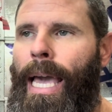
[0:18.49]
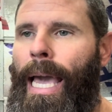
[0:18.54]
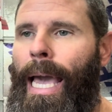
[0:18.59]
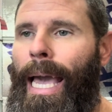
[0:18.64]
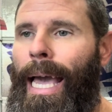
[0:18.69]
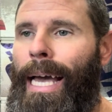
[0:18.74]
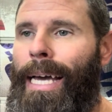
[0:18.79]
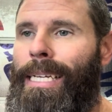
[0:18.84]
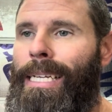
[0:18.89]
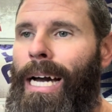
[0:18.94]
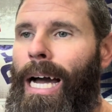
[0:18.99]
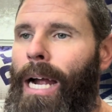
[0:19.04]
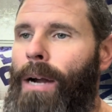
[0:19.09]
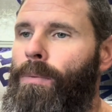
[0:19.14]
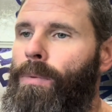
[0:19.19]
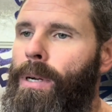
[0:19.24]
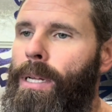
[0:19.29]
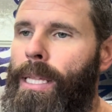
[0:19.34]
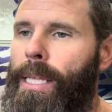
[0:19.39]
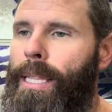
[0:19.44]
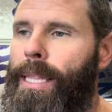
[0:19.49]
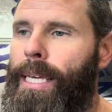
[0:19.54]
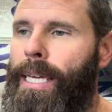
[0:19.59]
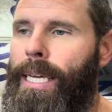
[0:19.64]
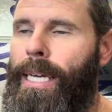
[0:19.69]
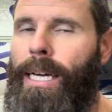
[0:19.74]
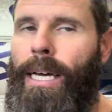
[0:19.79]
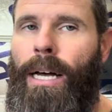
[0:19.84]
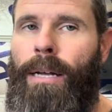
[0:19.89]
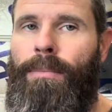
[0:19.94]
and I really think
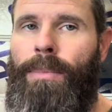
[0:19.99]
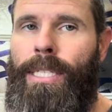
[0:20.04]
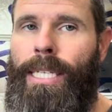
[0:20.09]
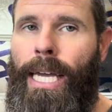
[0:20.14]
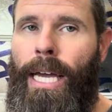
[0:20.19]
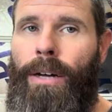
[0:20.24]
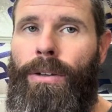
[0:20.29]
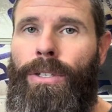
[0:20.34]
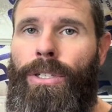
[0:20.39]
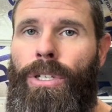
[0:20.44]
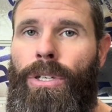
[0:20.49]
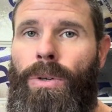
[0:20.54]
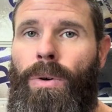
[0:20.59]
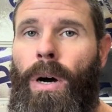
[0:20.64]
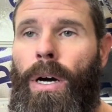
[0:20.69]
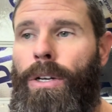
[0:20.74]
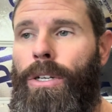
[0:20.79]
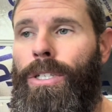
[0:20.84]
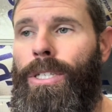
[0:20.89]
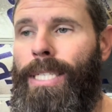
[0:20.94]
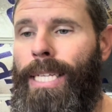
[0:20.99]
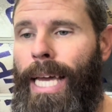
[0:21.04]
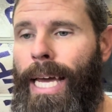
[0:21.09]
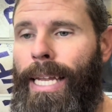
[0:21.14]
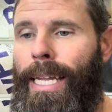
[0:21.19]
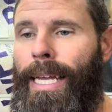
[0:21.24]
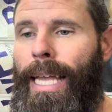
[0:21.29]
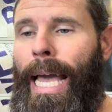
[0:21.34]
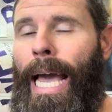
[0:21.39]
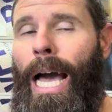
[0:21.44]
it comes down to
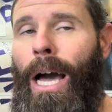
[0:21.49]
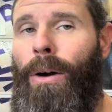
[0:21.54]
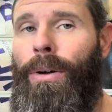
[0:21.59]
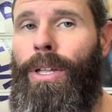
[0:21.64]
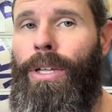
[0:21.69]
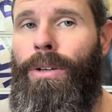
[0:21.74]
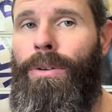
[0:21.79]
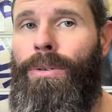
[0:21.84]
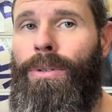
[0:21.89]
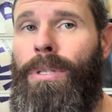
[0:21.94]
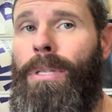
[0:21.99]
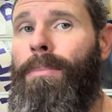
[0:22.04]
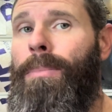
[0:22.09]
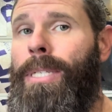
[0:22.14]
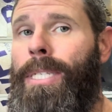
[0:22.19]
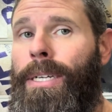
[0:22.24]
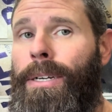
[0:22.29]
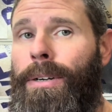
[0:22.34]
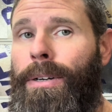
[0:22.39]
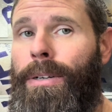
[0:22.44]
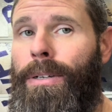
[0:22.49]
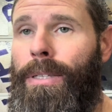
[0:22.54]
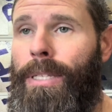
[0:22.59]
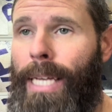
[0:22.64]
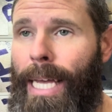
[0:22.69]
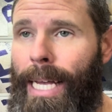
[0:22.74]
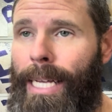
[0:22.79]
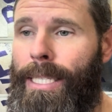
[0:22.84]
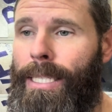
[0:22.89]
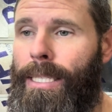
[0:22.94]
understanding how to use the material
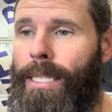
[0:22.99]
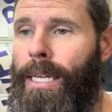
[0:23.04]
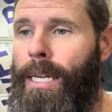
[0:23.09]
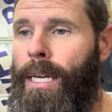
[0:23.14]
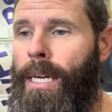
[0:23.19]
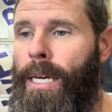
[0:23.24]
test